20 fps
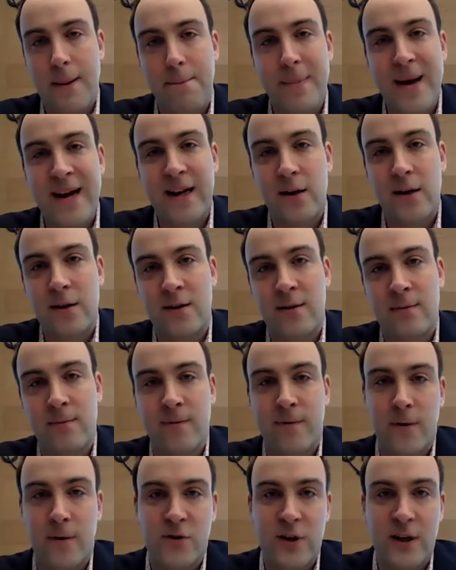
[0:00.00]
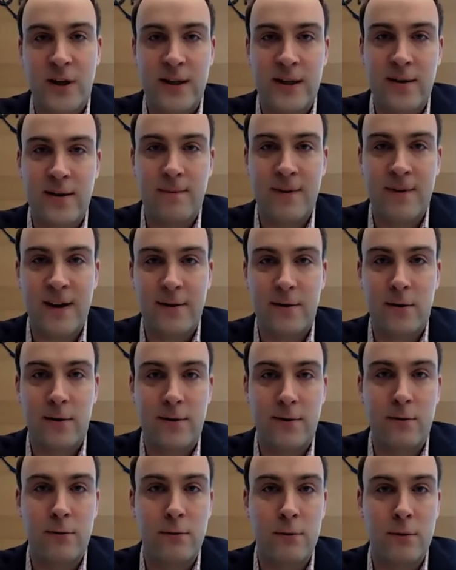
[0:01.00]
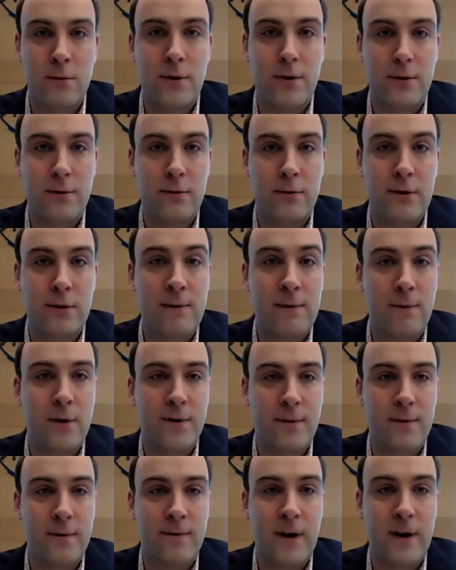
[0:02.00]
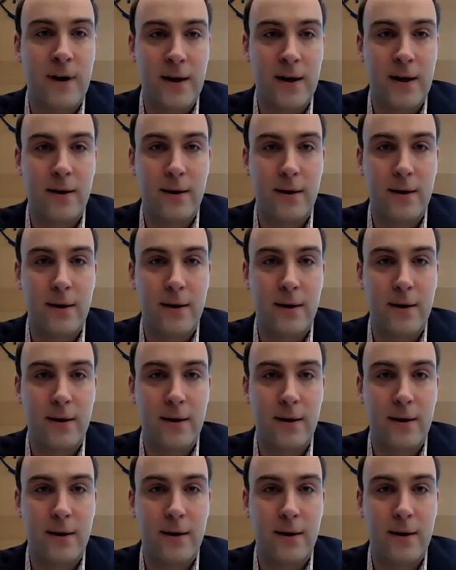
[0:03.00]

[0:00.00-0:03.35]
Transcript: mechanism for Chinese investors to diversify